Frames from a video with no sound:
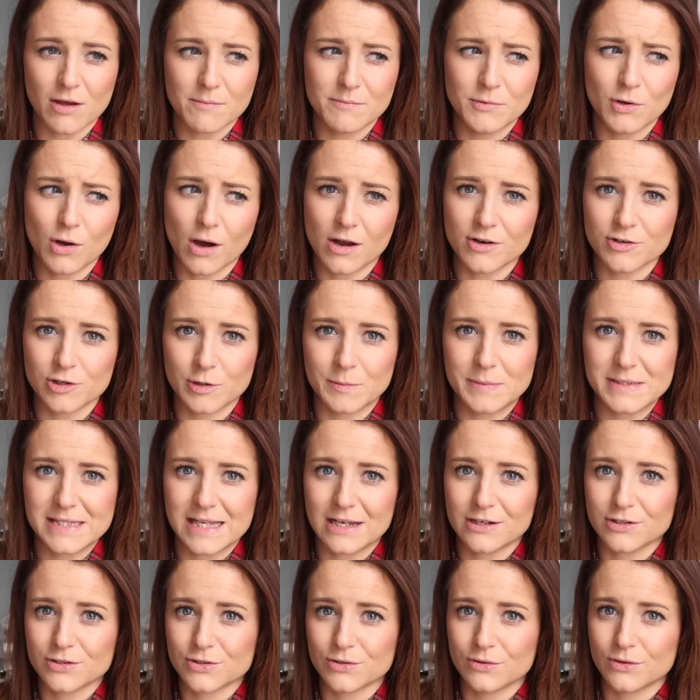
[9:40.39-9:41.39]
I'm not
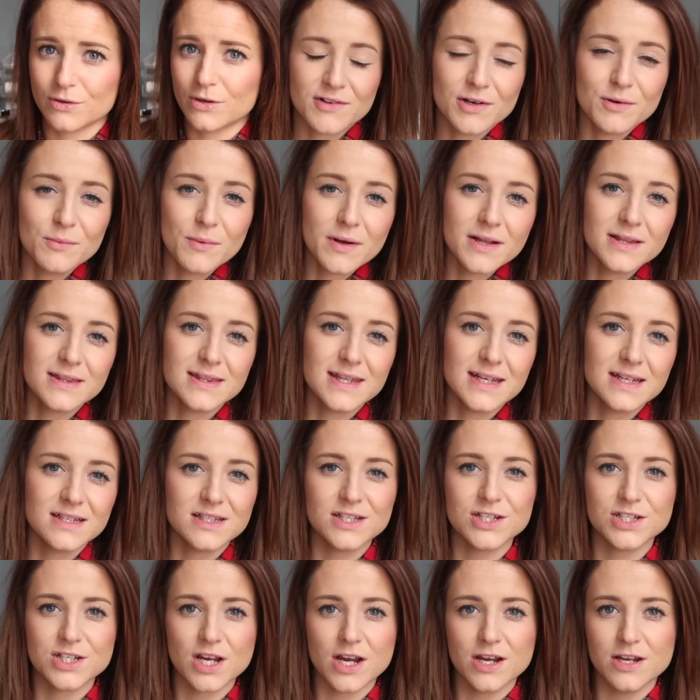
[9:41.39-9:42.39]
100% sure. I've got one thing
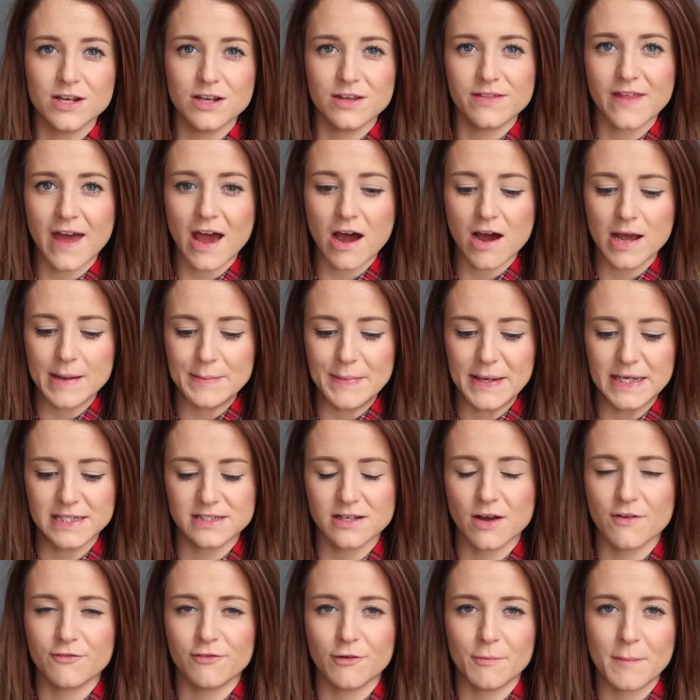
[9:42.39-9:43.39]
to show you that I
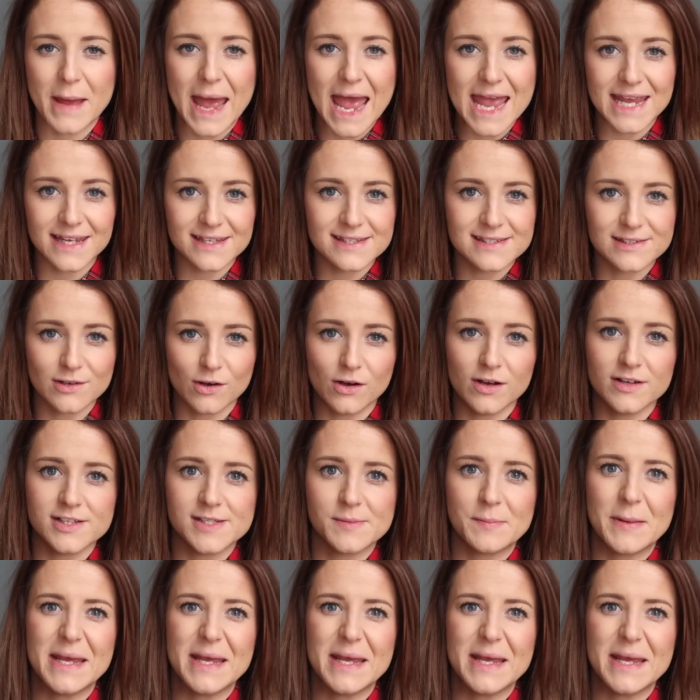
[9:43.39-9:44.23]
picked up from Asos,